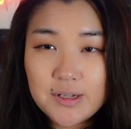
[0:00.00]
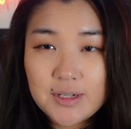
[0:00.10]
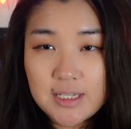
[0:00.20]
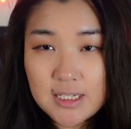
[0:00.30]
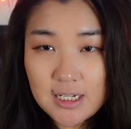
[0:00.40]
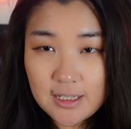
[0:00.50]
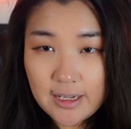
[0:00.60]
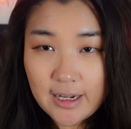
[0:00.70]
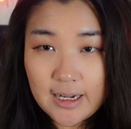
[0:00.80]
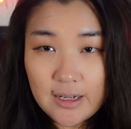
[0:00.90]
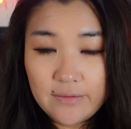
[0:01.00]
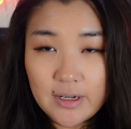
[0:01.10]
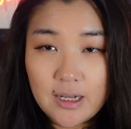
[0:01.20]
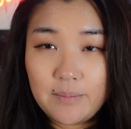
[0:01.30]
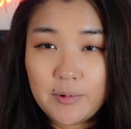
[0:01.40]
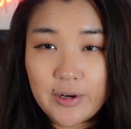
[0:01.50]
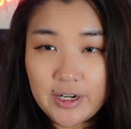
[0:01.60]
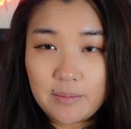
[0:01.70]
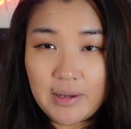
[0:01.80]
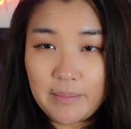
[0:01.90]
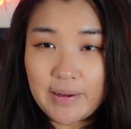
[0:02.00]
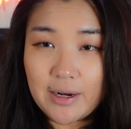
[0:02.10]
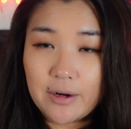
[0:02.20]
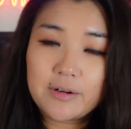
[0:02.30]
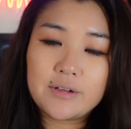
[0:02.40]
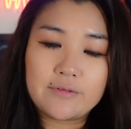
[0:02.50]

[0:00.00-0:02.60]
You can see that I have upgraded my background.